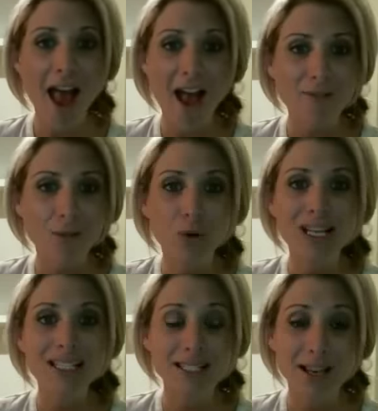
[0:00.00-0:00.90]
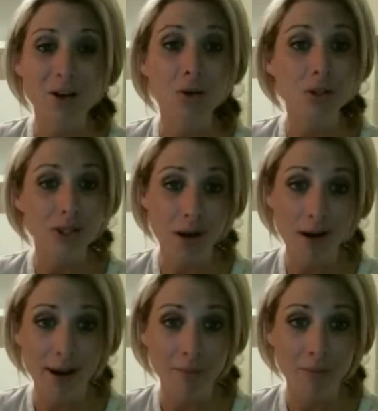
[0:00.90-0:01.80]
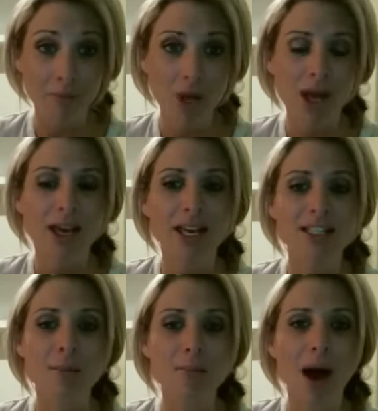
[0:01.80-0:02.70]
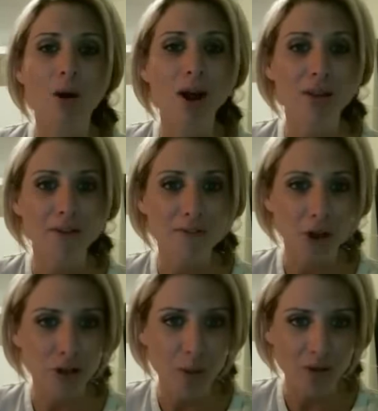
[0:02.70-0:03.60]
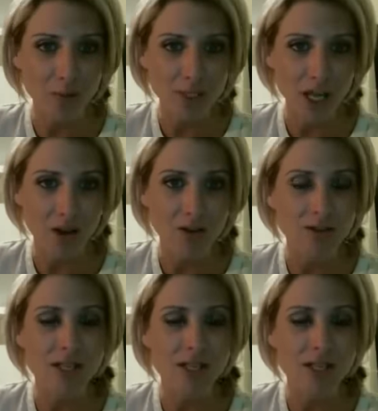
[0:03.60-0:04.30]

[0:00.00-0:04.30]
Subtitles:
Every single time, it's about how they felt about themselves.